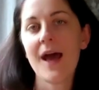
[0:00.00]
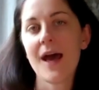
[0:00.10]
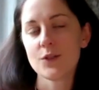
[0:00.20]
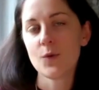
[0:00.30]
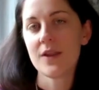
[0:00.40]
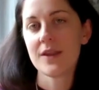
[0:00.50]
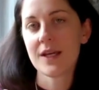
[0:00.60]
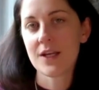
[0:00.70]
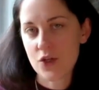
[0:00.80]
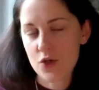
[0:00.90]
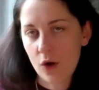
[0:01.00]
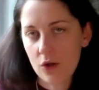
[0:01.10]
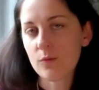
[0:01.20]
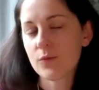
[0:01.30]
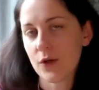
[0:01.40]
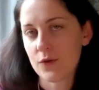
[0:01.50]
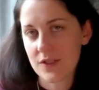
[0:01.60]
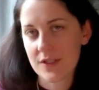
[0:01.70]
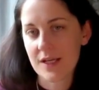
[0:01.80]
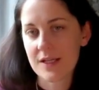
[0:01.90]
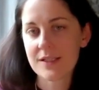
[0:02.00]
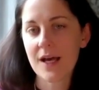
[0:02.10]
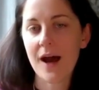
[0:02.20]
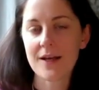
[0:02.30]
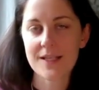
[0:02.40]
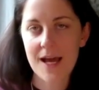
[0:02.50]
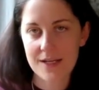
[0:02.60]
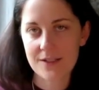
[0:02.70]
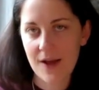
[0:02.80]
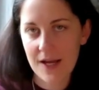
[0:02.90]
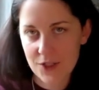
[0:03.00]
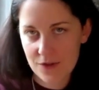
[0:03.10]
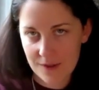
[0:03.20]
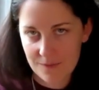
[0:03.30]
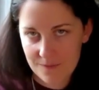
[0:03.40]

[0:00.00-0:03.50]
and whether the control processes are satisfactory.